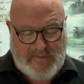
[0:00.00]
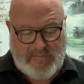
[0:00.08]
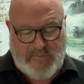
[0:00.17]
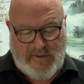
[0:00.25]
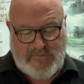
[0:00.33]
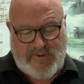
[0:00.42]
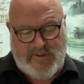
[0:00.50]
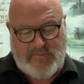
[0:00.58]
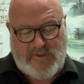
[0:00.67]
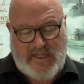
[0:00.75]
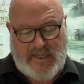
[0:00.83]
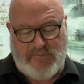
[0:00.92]
Both of
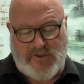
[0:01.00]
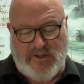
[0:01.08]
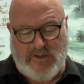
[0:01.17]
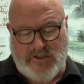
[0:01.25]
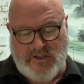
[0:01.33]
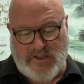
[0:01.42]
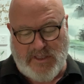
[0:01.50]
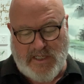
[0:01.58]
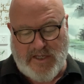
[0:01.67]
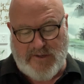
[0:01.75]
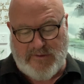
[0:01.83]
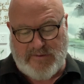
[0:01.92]
them came to Hong Kong
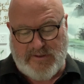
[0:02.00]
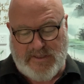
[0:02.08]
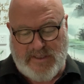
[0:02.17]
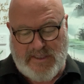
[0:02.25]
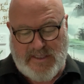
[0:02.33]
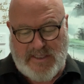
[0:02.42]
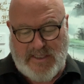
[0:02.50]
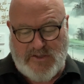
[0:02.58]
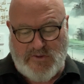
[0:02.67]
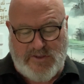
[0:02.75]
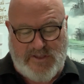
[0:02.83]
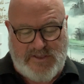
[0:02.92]
alone. In
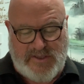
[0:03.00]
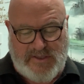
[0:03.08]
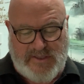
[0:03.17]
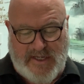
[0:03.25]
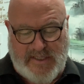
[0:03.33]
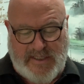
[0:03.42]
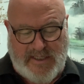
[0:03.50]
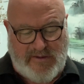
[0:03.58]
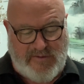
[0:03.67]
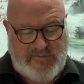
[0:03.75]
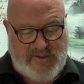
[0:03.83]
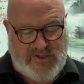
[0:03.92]
order to take care
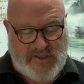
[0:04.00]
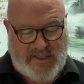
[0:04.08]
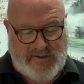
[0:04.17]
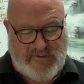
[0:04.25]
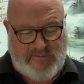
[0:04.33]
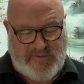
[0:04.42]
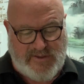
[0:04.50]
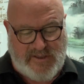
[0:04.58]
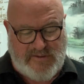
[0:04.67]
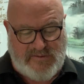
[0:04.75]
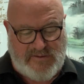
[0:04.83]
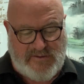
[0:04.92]
of each other and for
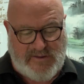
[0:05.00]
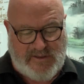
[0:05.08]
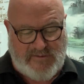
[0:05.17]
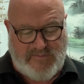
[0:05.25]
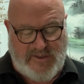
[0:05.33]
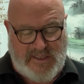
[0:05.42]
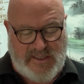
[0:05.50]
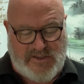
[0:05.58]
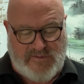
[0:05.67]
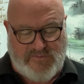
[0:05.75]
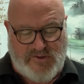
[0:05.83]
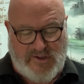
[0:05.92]
the convenience
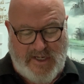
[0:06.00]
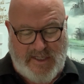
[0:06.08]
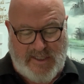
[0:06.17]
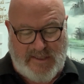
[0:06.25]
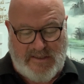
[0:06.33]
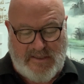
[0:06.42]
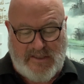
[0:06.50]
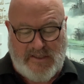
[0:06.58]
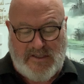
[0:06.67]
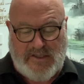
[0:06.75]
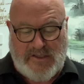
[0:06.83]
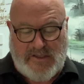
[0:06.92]
of training,
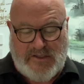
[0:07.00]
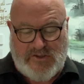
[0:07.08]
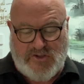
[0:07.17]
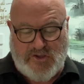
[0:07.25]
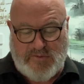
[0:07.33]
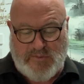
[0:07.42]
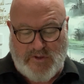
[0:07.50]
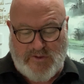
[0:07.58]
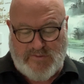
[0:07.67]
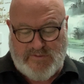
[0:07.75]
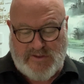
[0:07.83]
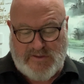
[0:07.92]
Chu
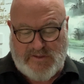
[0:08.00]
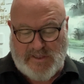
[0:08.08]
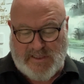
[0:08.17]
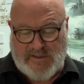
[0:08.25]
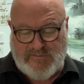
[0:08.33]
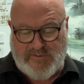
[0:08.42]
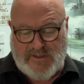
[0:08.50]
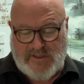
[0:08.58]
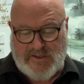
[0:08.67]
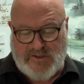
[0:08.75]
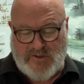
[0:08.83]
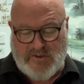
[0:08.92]
moved to live in
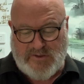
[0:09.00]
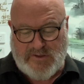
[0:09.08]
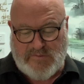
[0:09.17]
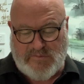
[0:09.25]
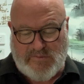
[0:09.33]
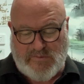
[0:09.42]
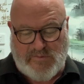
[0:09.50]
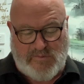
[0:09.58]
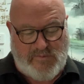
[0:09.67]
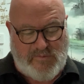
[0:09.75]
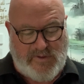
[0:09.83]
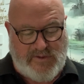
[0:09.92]
the Union
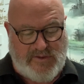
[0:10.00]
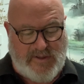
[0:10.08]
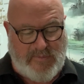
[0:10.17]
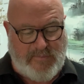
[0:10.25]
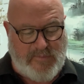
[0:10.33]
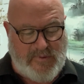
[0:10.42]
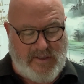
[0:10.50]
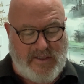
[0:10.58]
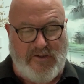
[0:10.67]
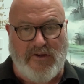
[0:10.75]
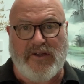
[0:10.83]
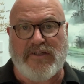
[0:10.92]
with Yip
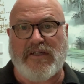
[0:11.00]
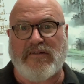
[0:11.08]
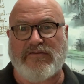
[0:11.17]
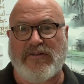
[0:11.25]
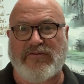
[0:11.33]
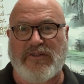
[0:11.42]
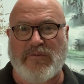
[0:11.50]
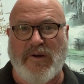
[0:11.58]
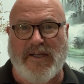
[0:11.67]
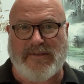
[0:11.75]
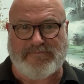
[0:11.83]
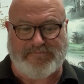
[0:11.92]
in 1951.